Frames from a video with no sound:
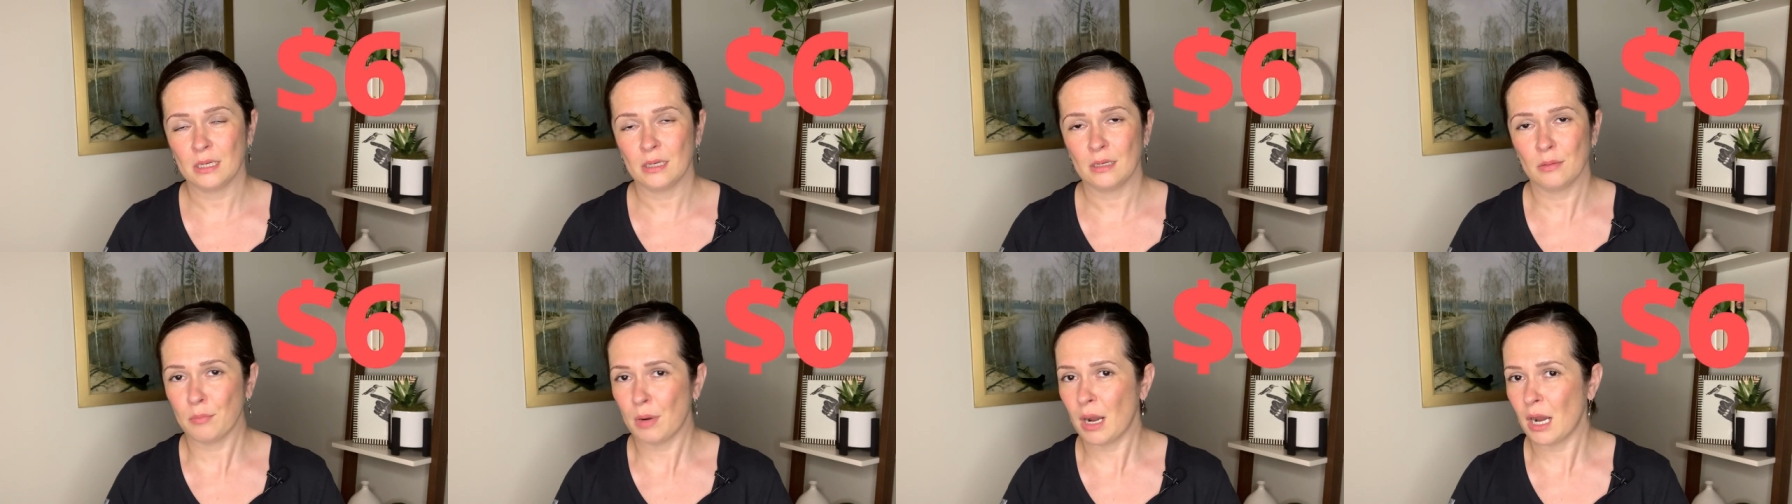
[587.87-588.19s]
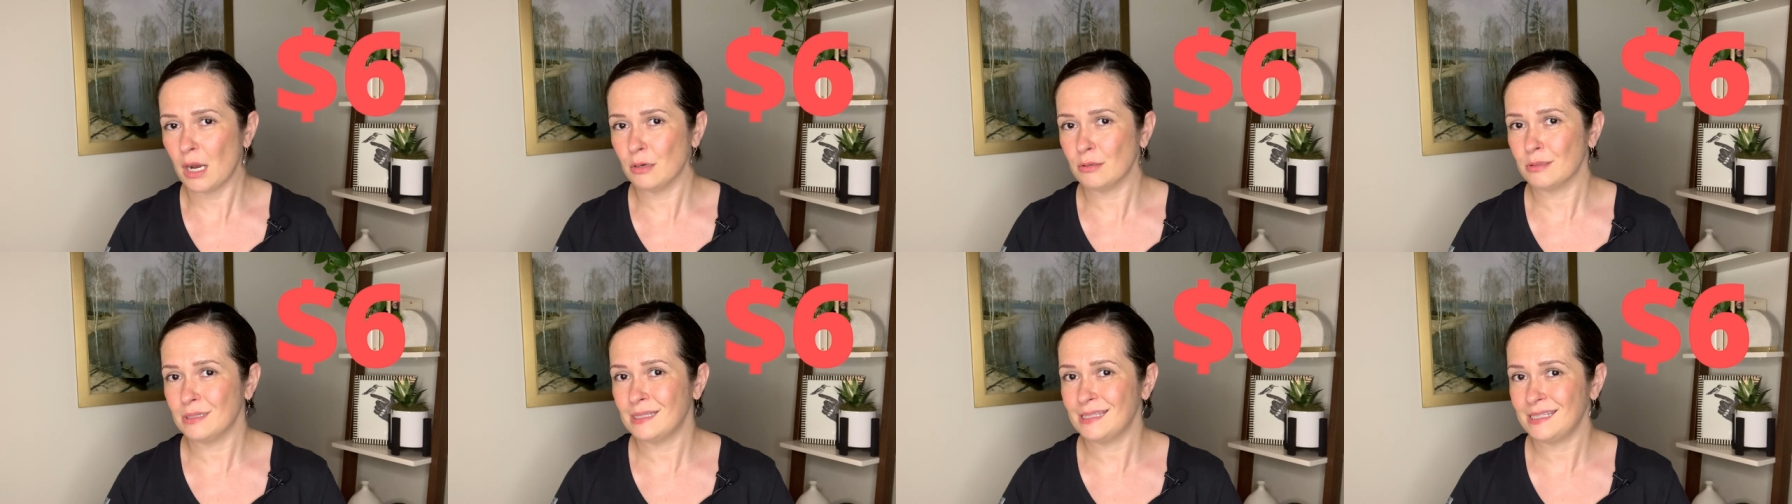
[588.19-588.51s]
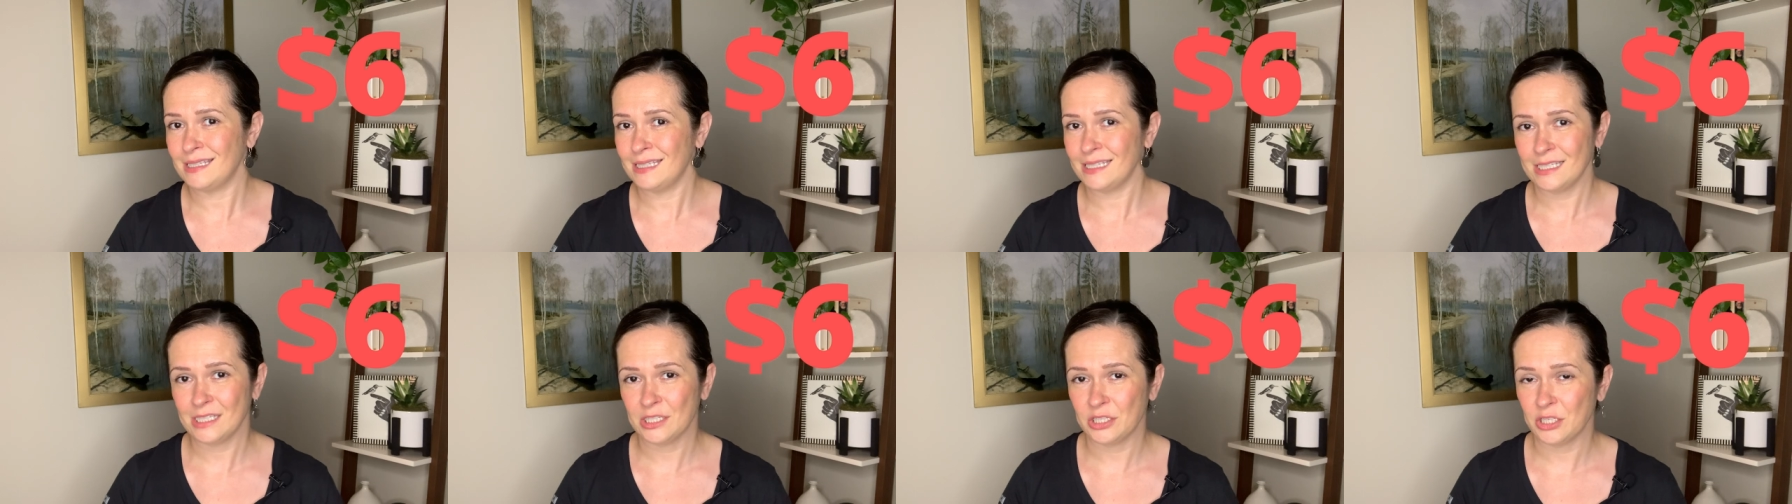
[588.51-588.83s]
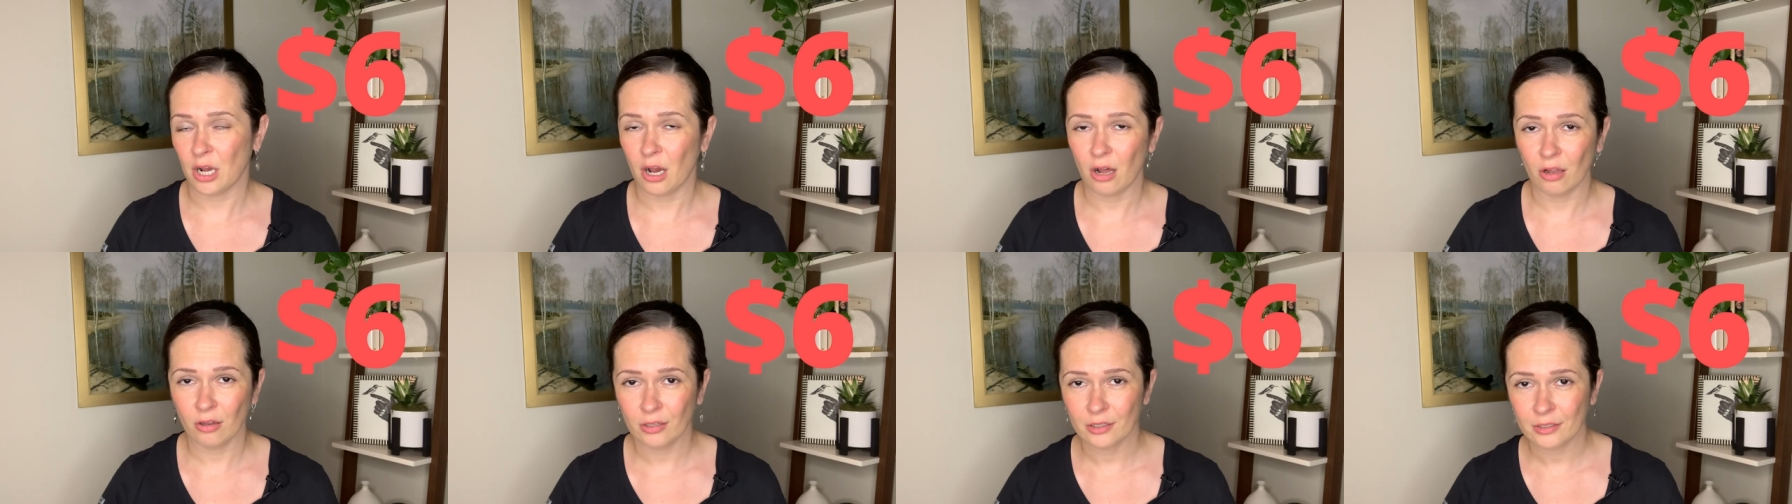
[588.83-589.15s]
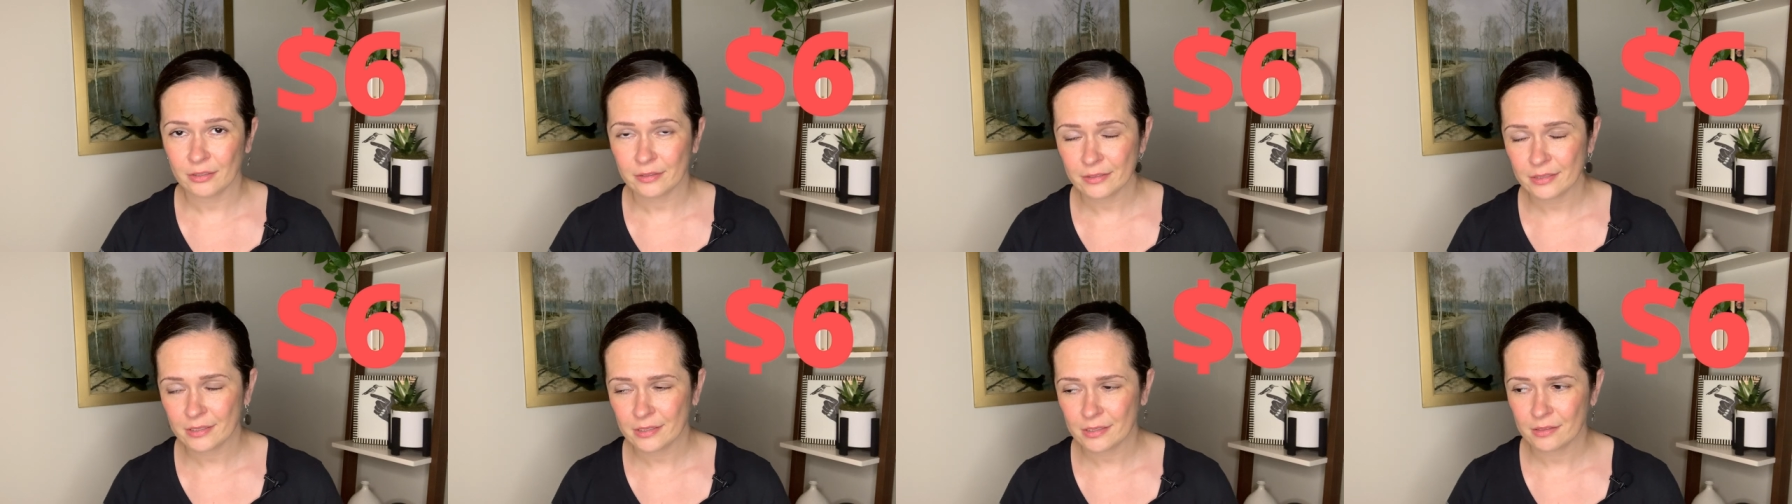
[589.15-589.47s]
about
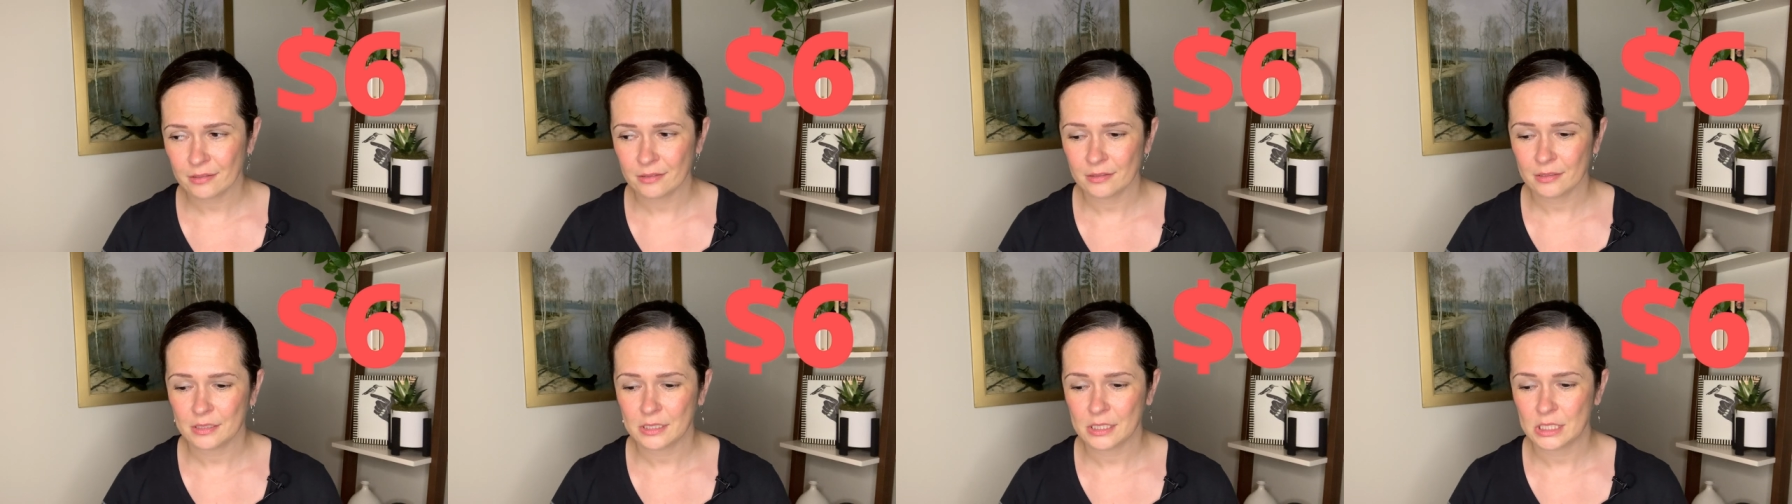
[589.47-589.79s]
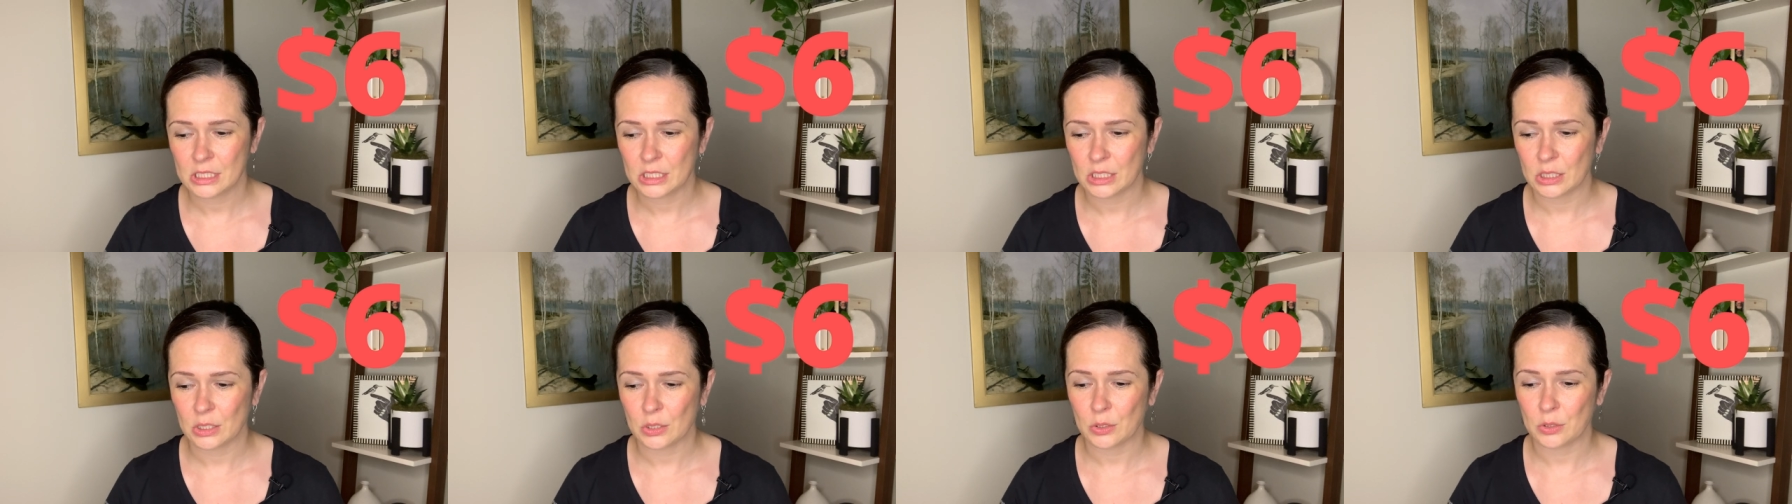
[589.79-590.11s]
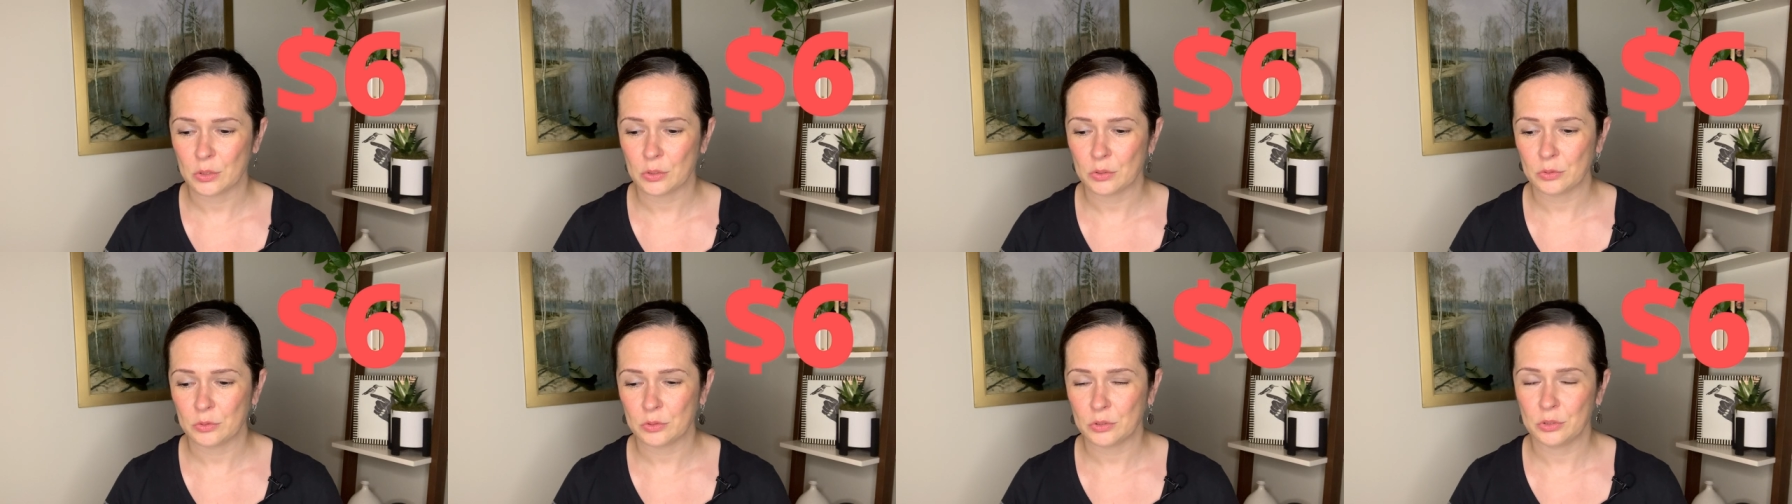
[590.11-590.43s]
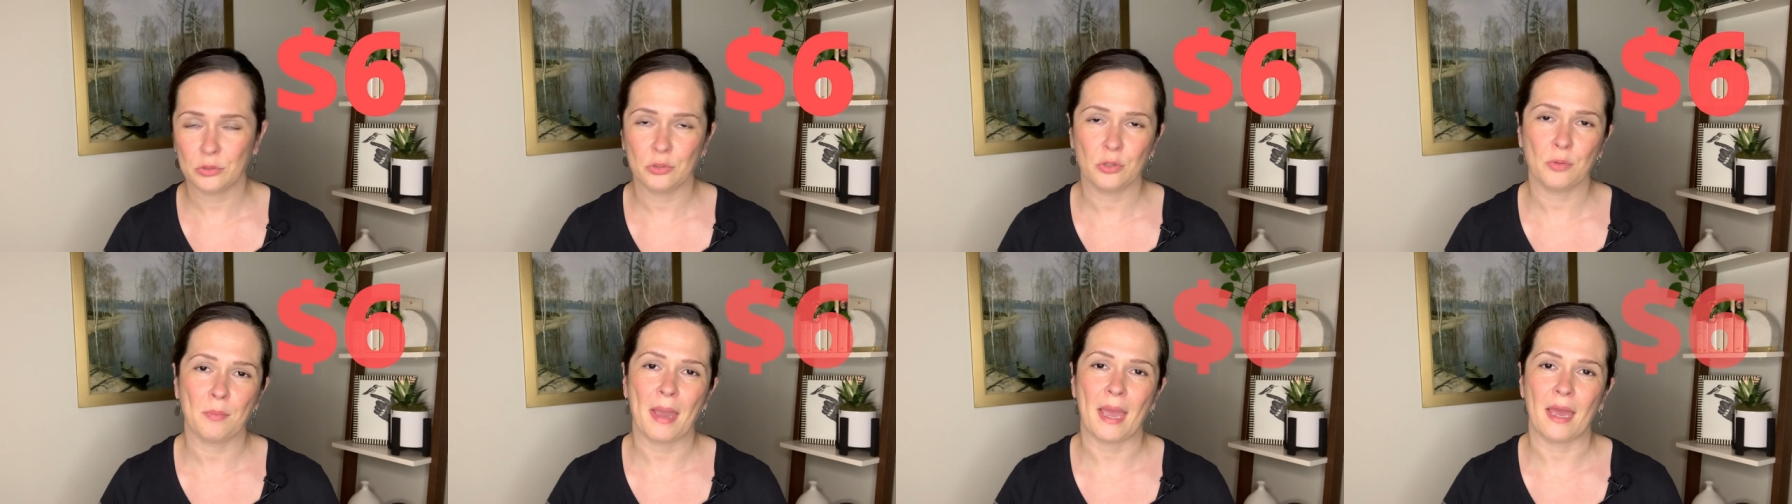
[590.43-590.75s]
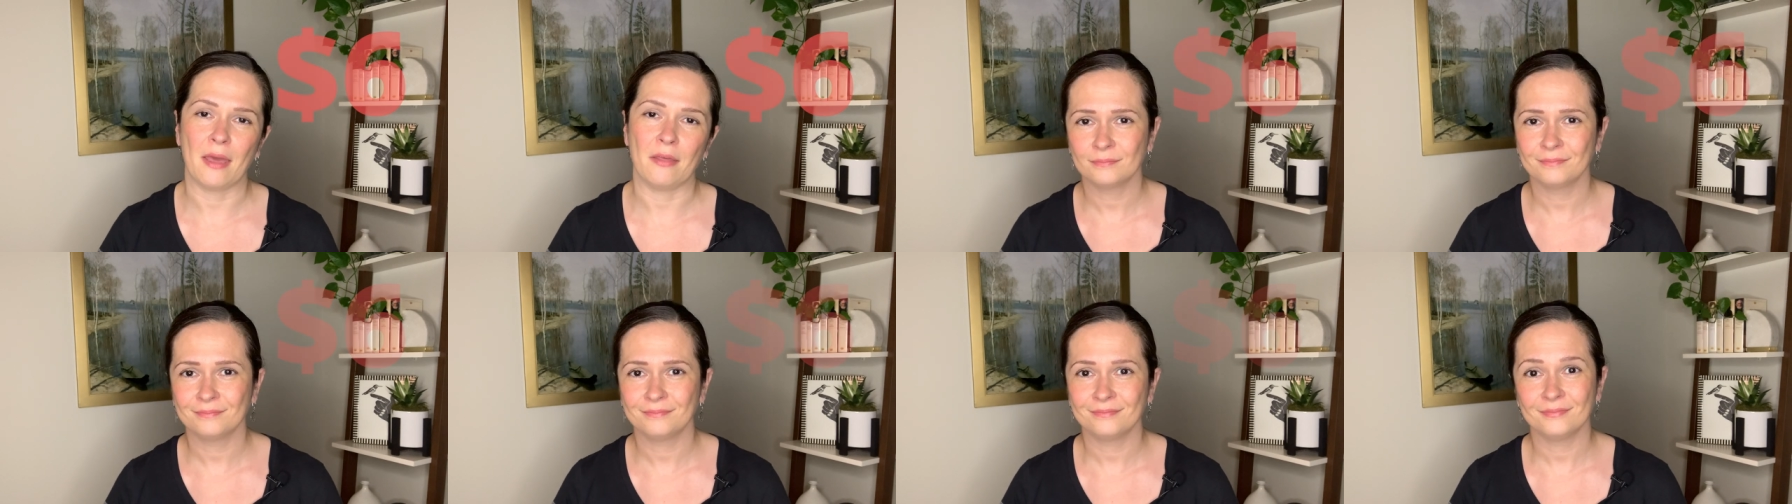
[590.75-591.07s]
$6, so do your
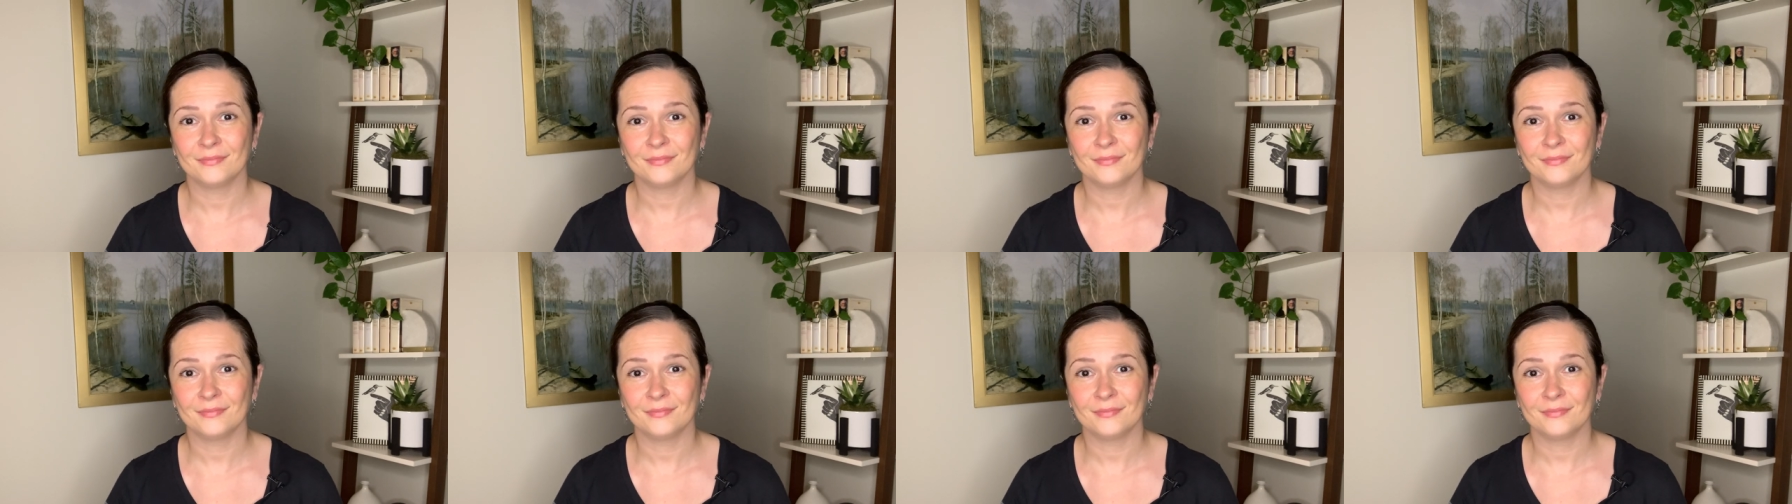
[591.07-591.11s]
math.